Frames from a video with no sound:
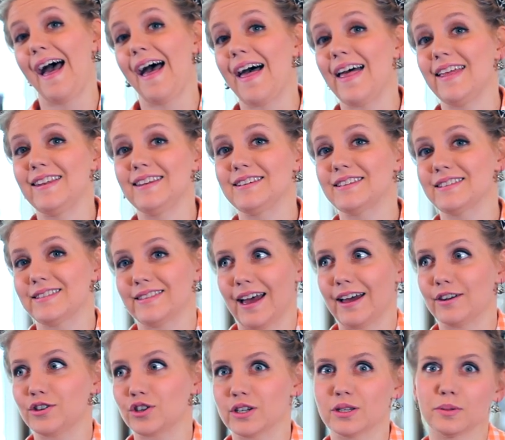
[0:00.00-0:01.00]
and
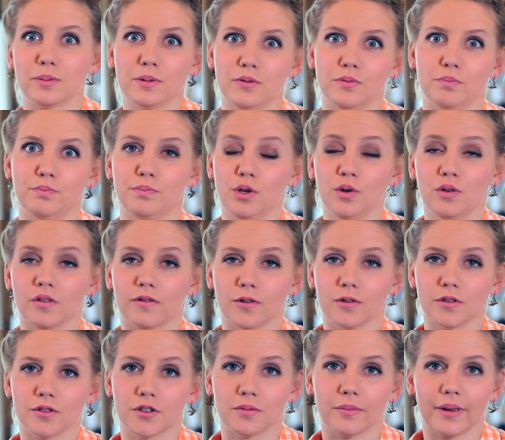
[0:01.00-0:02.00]
that dress was
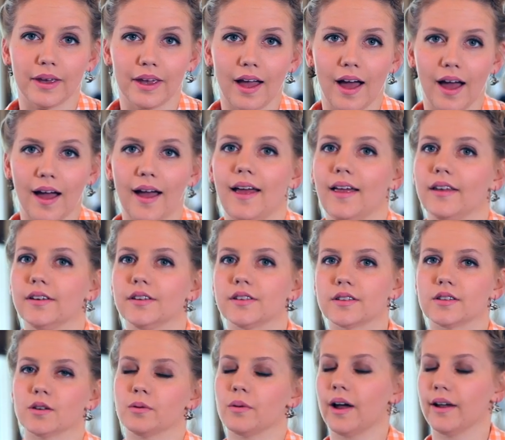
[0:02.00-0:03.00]
beautiful to me and
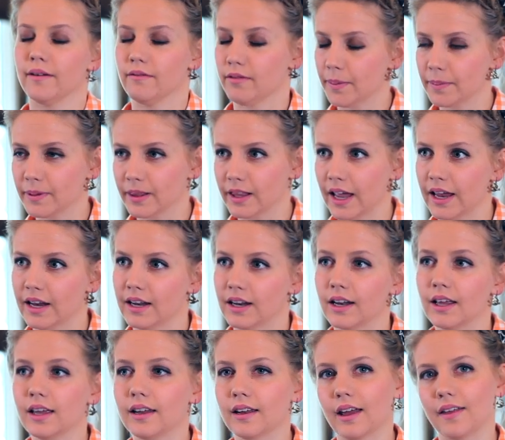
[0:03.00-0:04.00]
so I
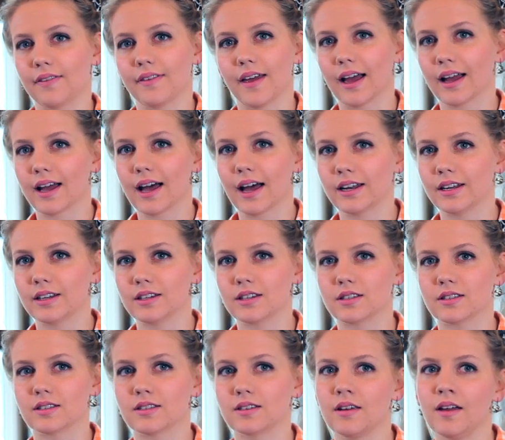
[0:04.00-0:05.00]
replicated it and that kind of
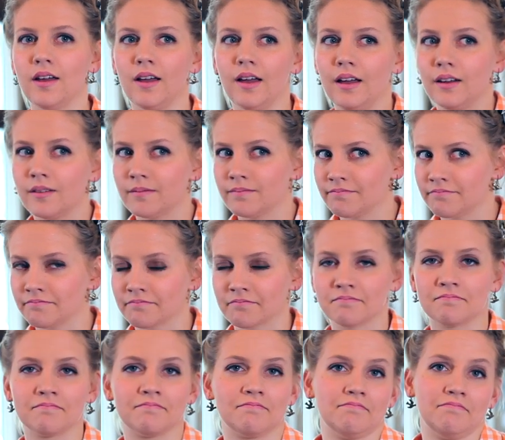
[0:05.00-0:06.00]
just
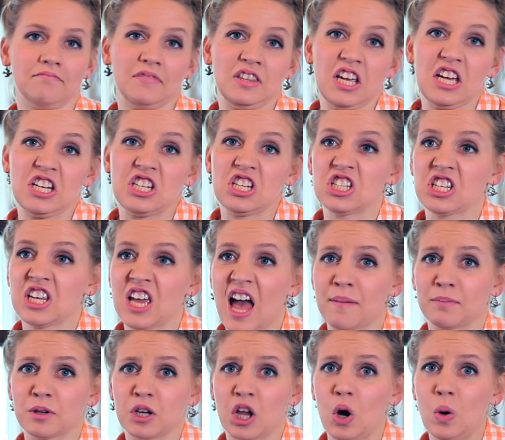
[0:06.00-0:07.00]
that just
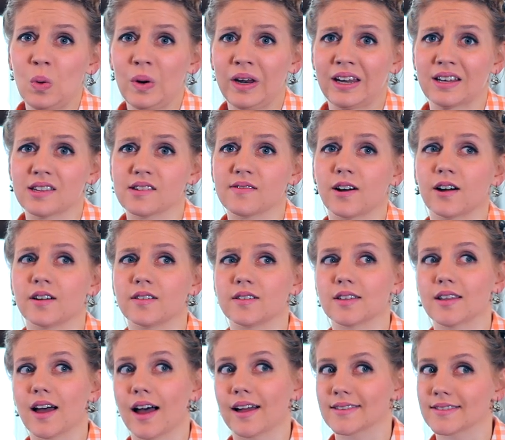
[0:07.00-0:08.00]
kept going as far
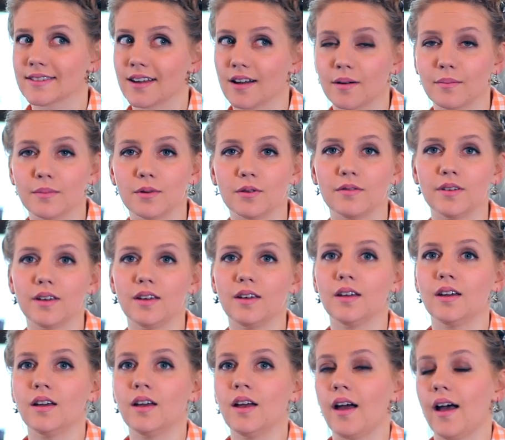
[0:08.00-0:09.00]
as I saw a
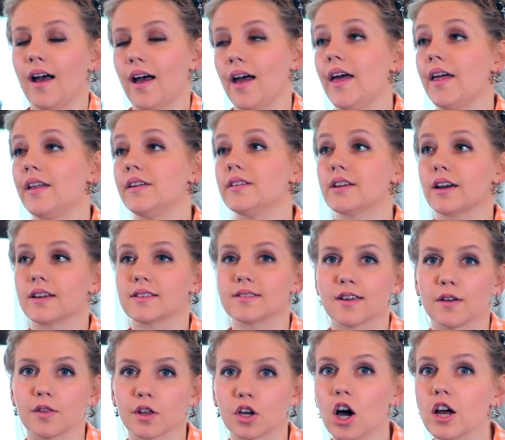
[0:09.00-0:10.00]
movie and I
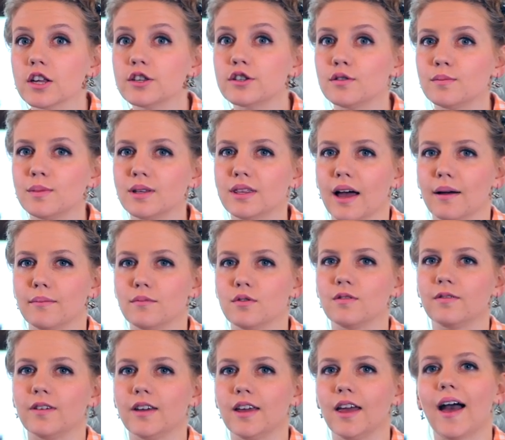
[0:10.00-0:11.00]
saw the costume in that
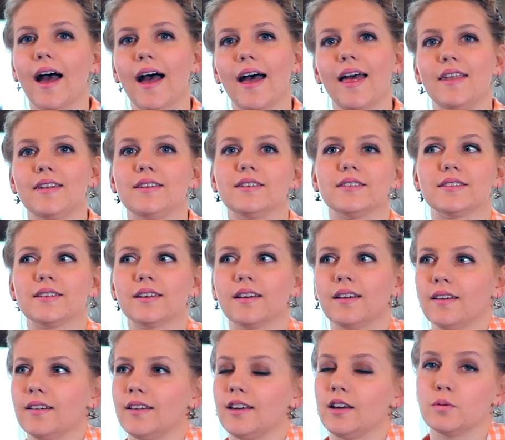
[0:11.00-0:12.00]
movie and
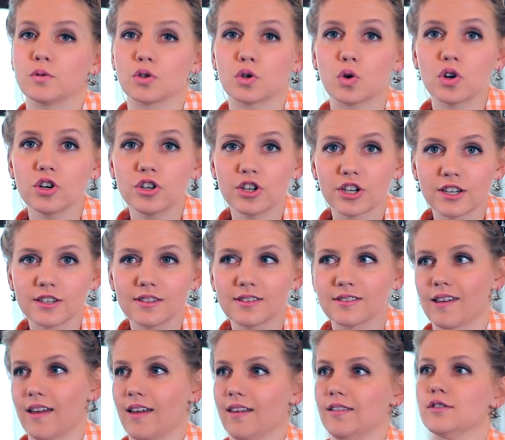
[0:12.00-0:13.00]
it was
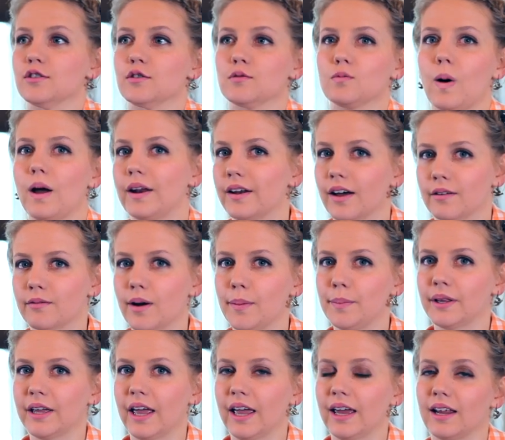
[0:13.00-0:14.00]
gorgeous and so why not
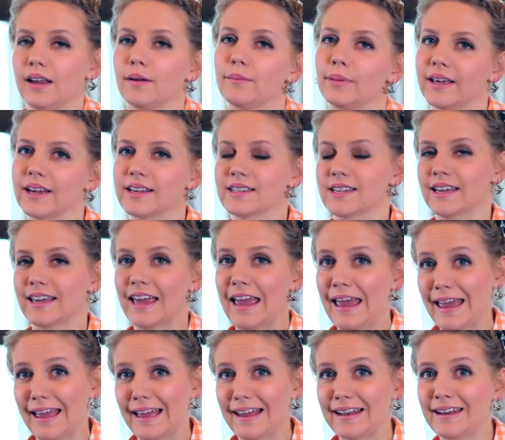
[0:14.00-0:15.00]
replicate it because I
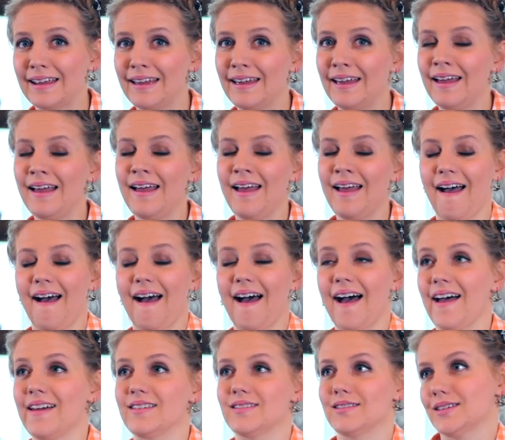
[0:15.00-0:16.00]
can
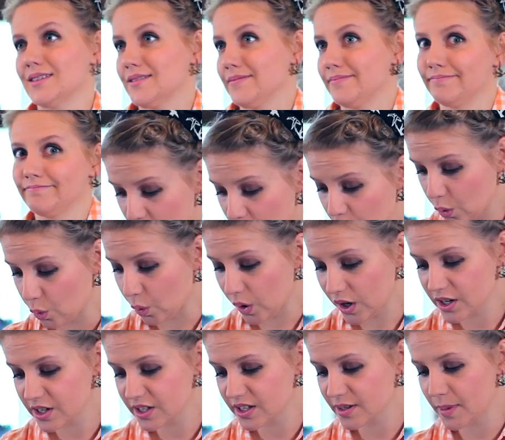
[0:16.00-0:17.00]
and
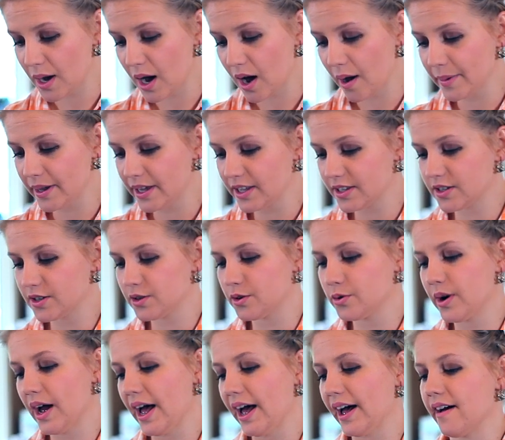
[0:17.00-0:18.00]
what are some hobbies
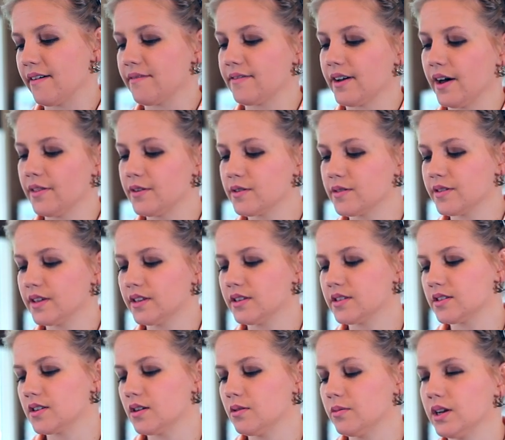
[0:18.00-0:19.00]
you have other than
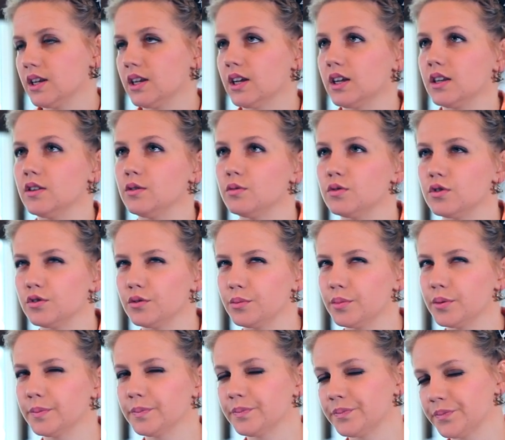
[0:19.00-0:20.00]
sewing and YouTube?